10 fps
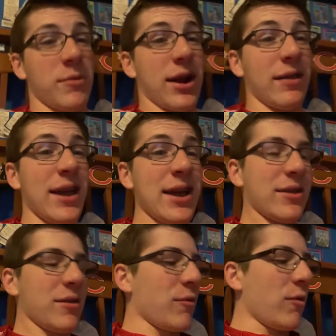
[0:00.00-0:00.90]
But I
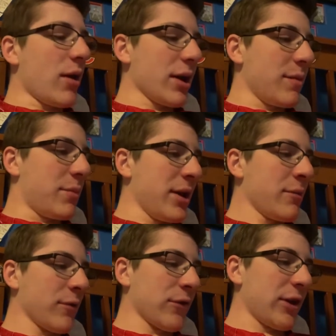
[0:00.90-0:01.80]
like the Milwaukee
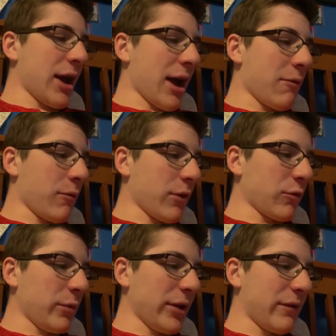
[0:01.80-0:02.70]
pick. We'll see how it
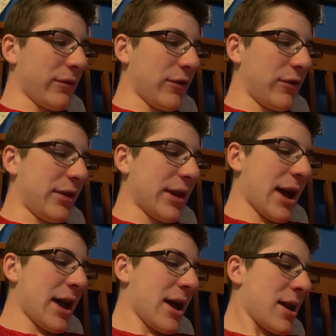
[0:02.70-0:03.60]
works playing for his
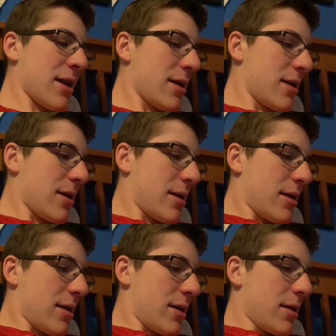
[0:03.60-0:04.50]
dad.
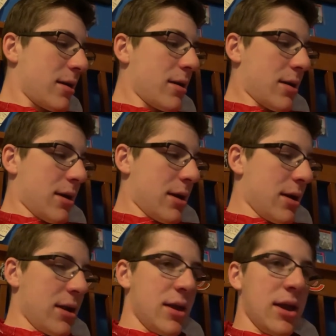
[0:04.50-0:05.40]

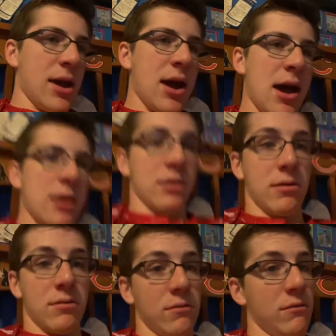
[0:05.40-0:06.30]
And, yeah,
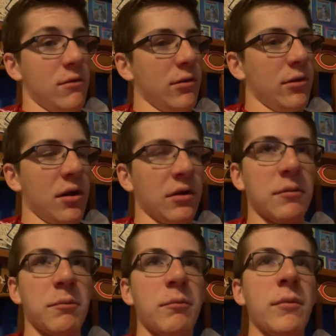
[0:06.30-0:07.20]
good luck
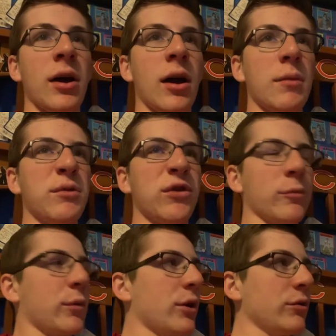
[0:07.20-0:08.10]
to
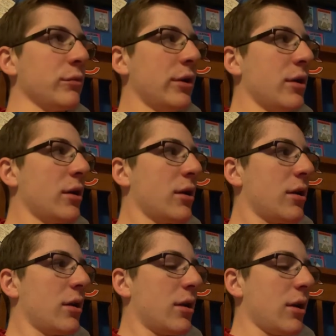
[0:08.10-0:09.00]
Mr. Baldwin
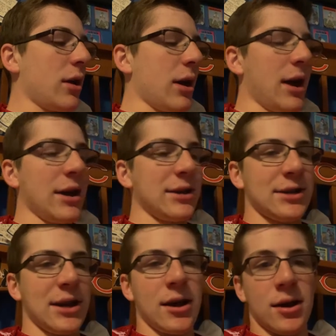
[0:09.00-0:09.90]
at
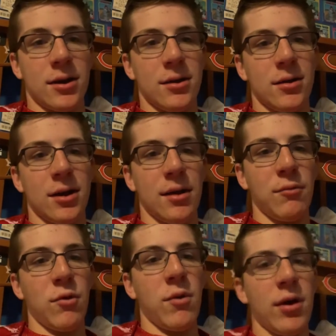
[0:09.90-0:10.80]

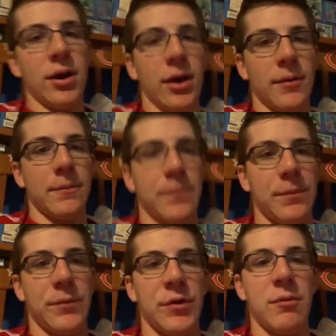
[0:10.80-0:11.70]
Milwaukee.
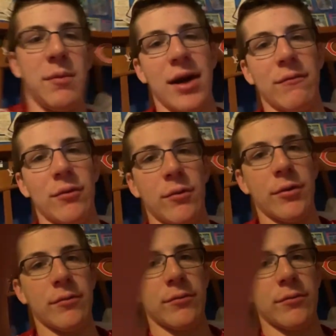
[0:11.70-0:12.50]
Goodbye, everyone.